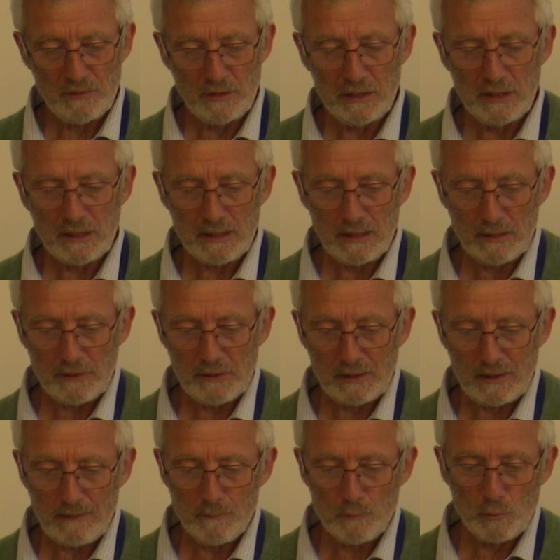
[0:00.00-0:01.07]
and indicated the
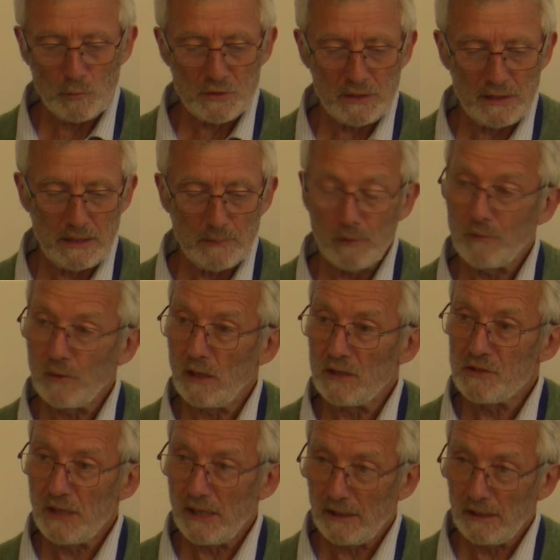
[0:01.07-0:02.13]
government was there to provide
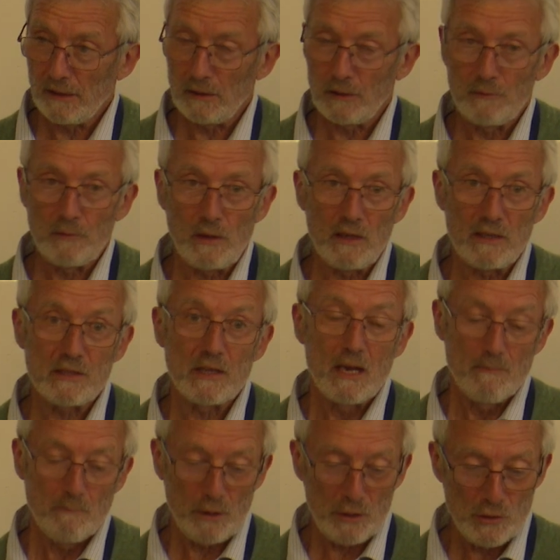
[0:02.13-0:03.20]
technical advice
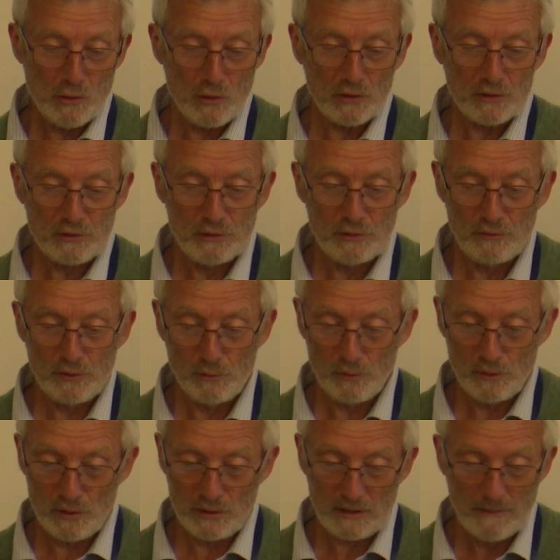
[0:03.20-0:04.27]
but not to do the
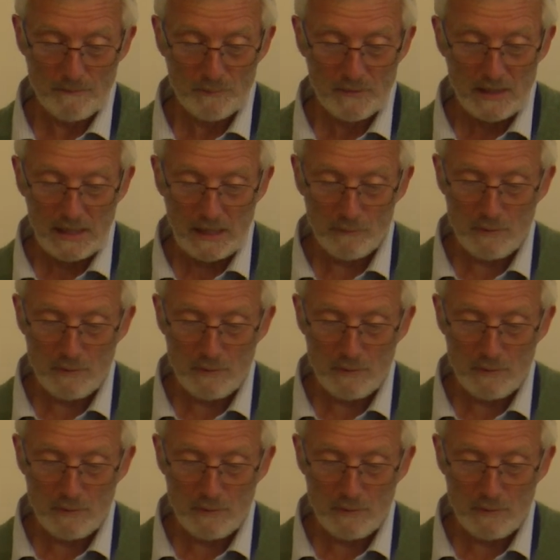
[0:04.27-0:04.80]
work, and